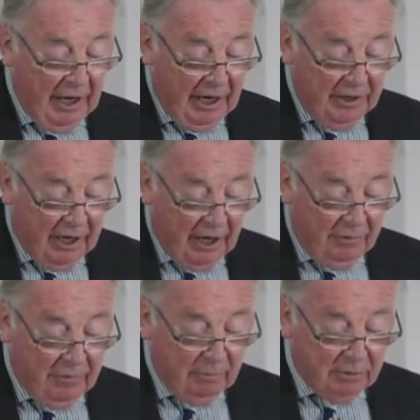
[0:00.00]
the
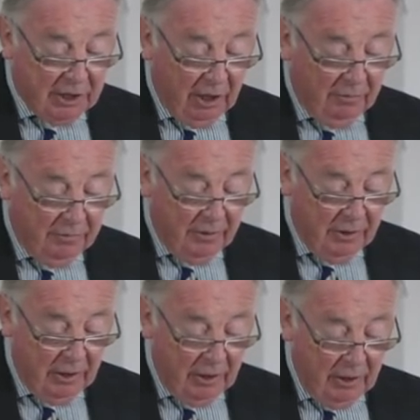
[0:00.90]
heyday of
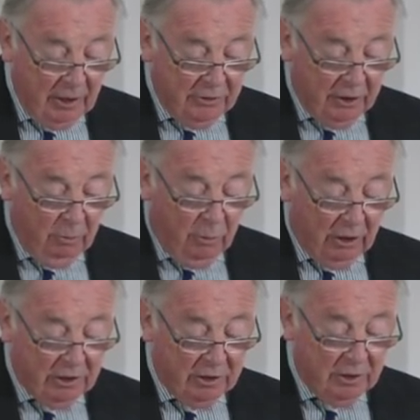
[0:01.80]
himself, Tom
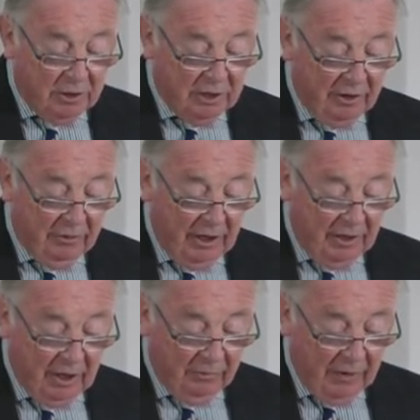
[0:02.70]
Watson,
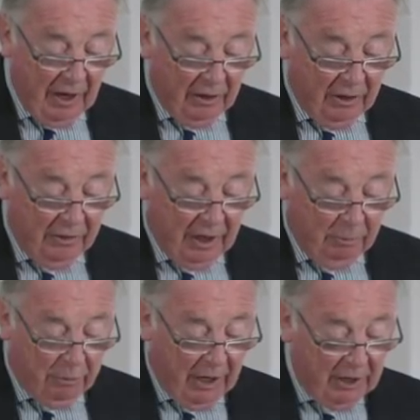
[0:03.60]
Seve, Nick Fowler,
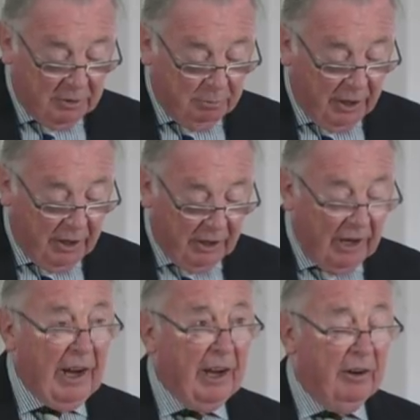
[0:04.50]
Nick Price,
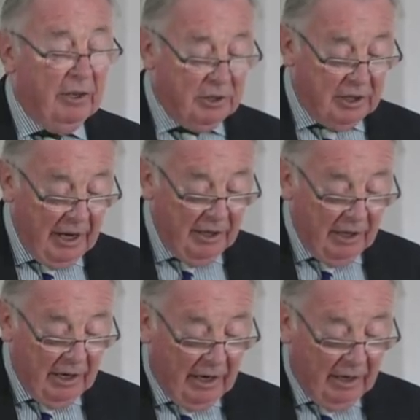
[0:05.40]
Bernard Langer and
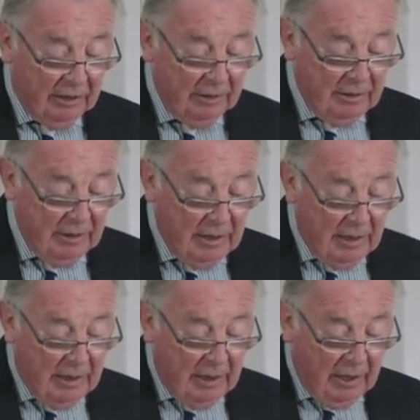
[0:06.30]
Sandy Lyle.
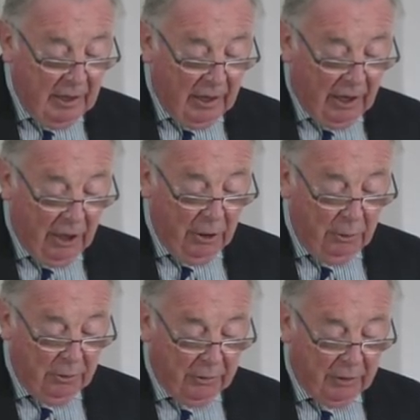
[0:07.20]

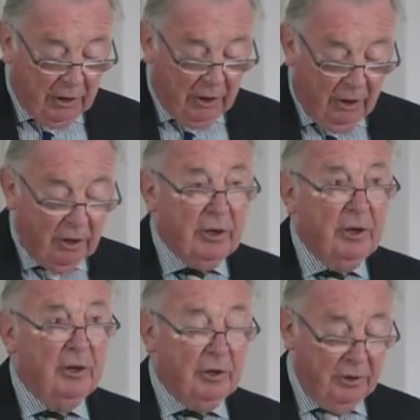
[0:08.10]
Oh, that the
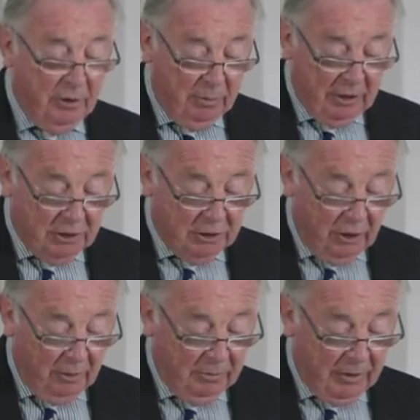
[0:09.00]
clock could have been
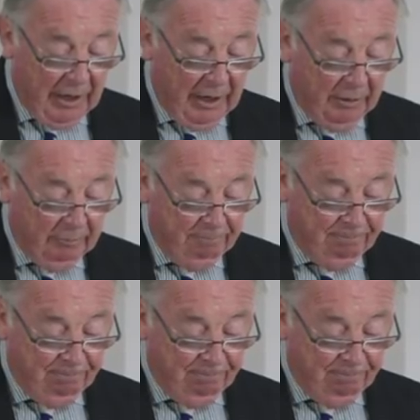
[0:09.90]
stopped then.